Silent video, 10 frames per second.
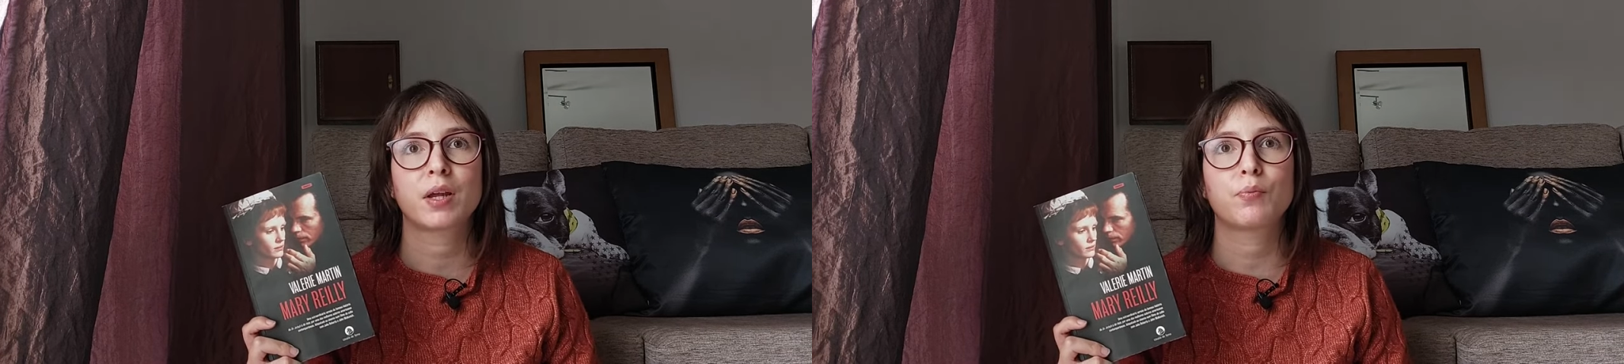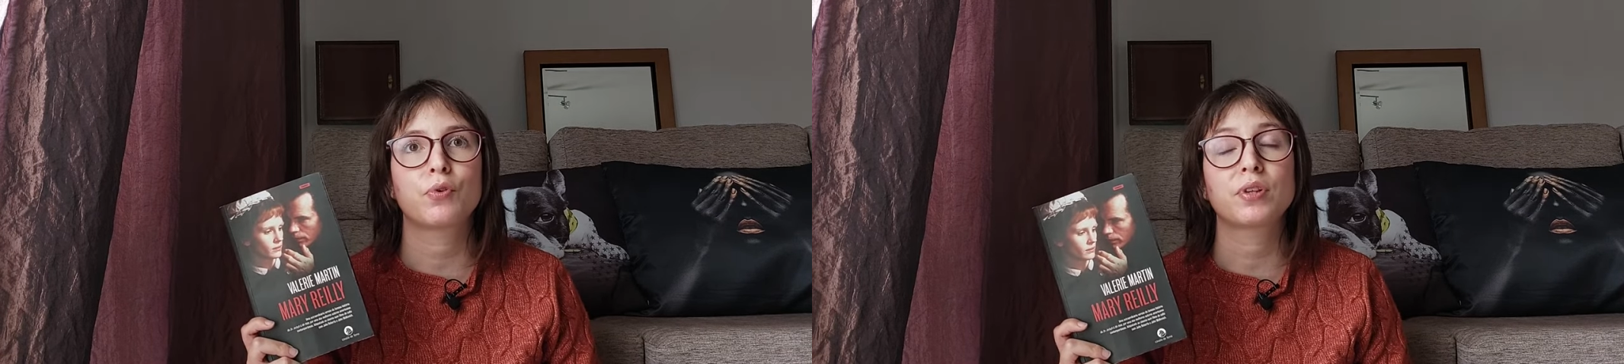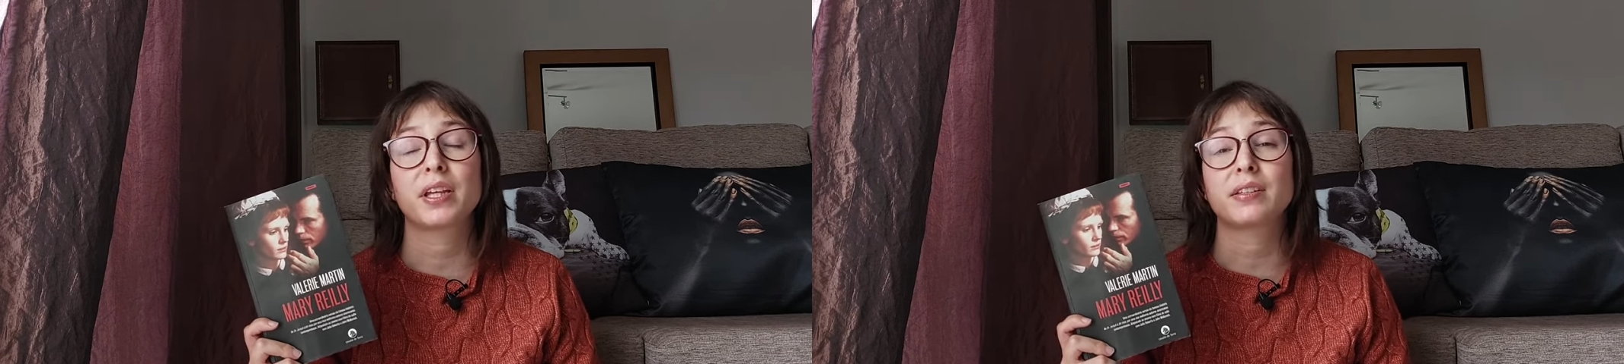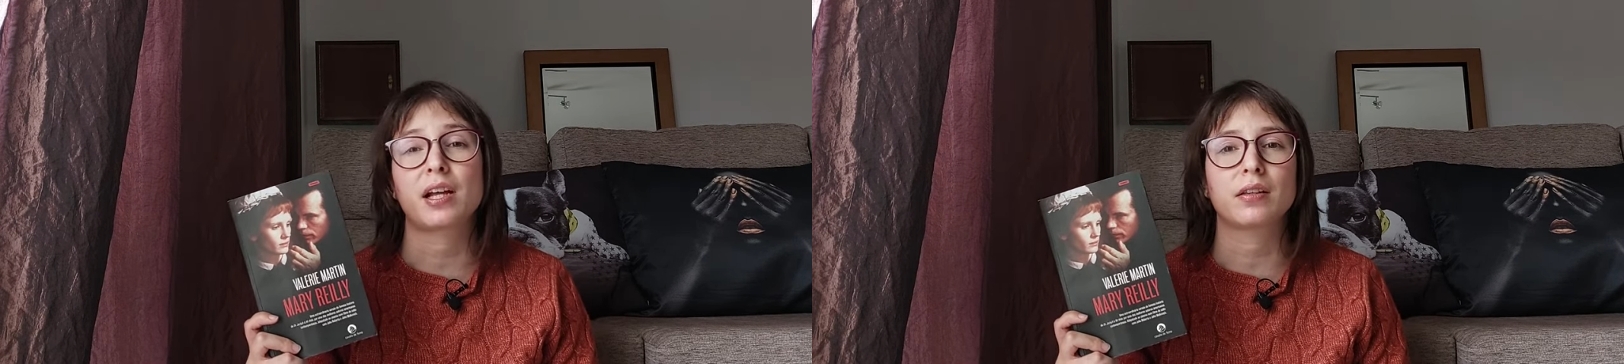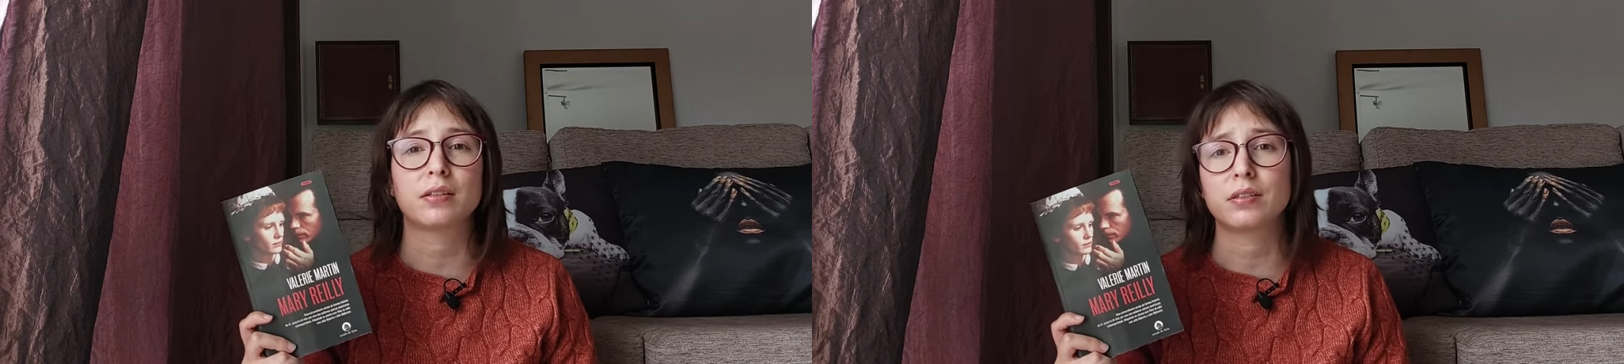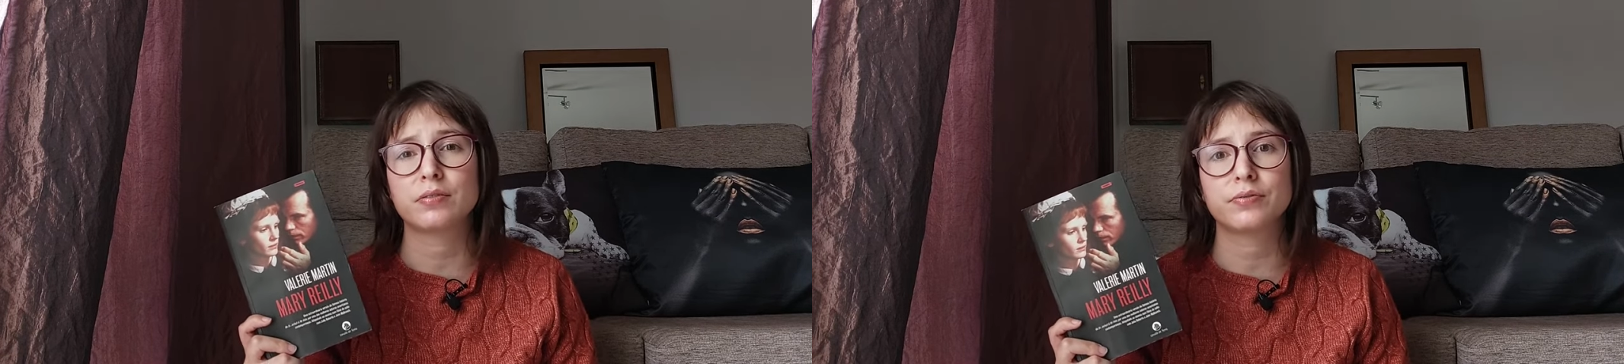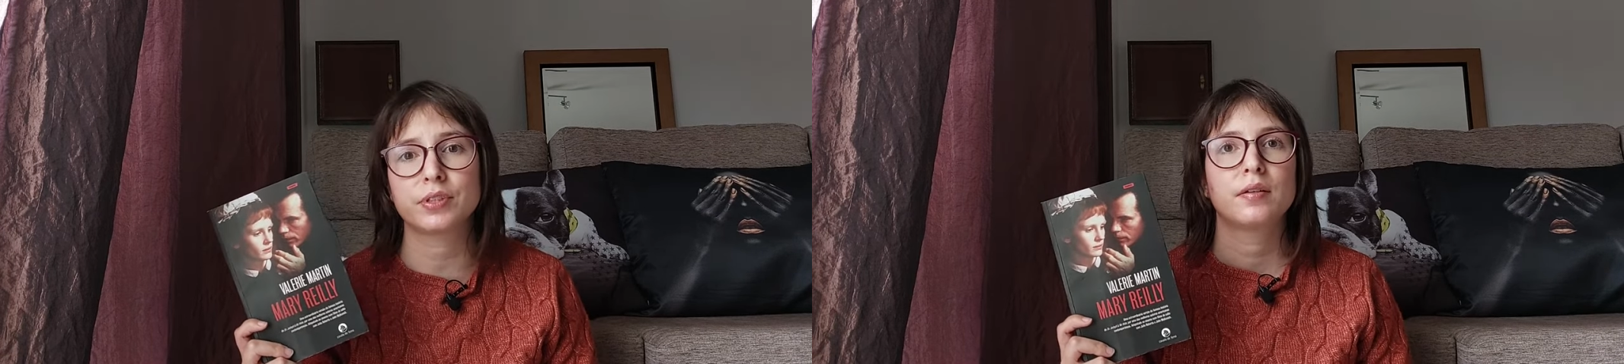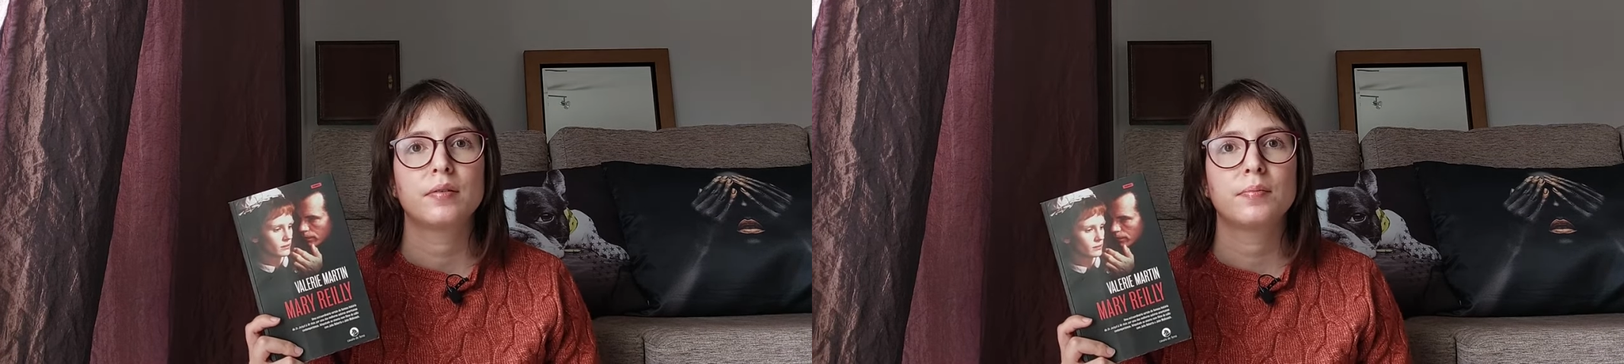book that I loved,
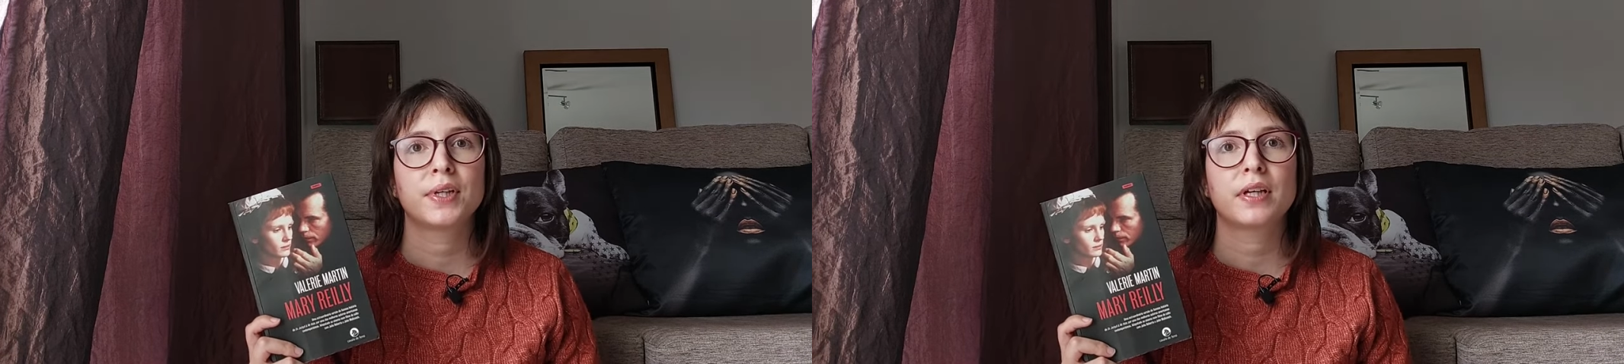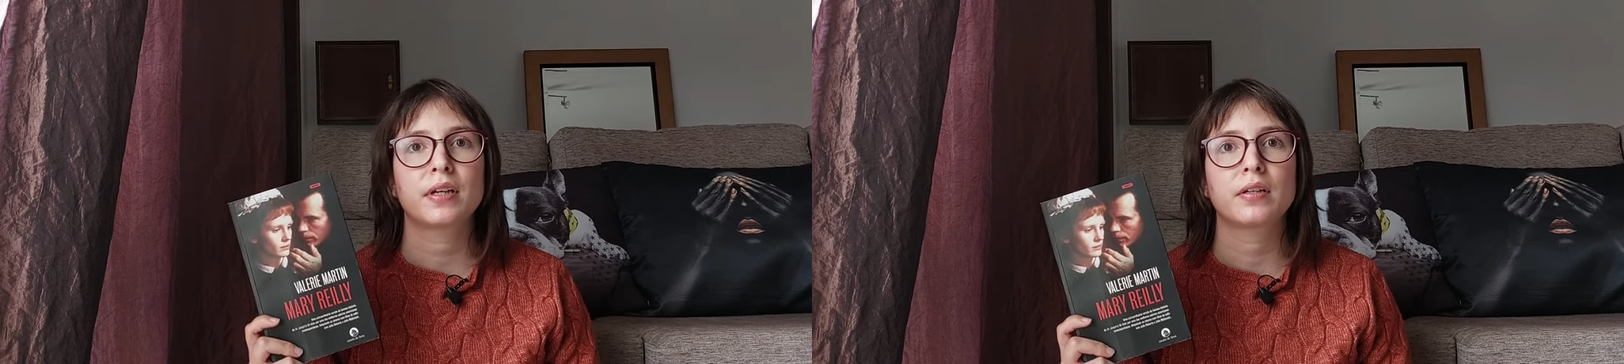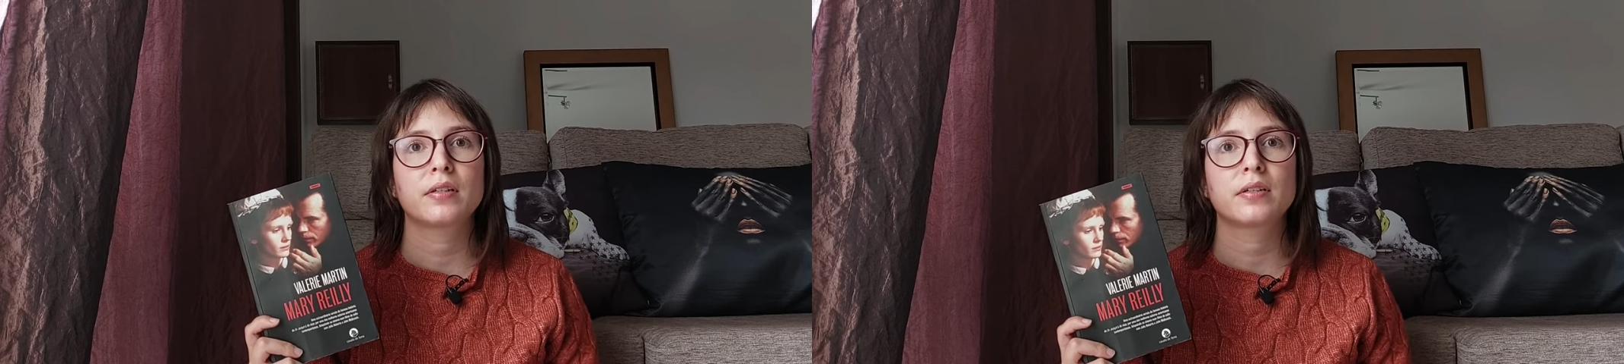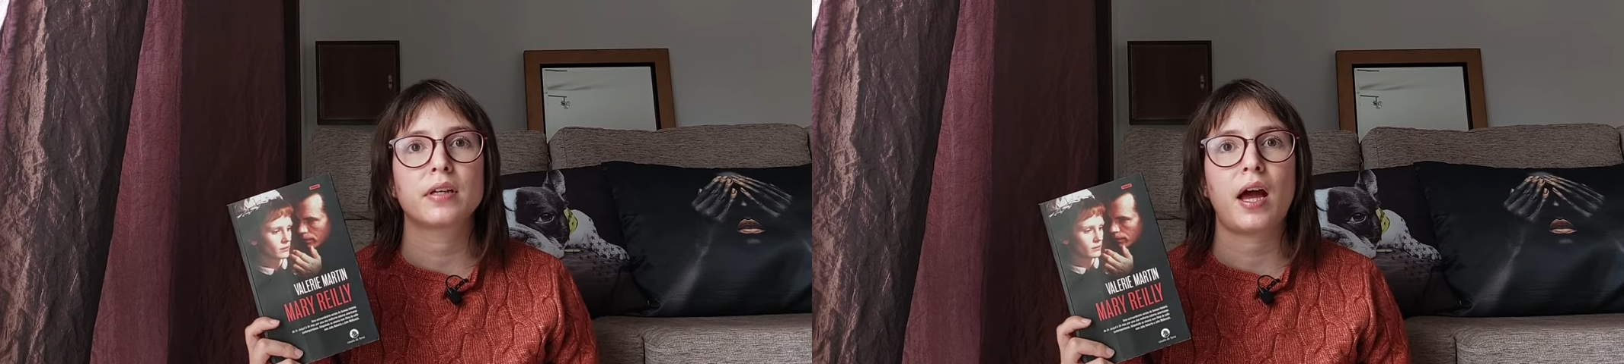because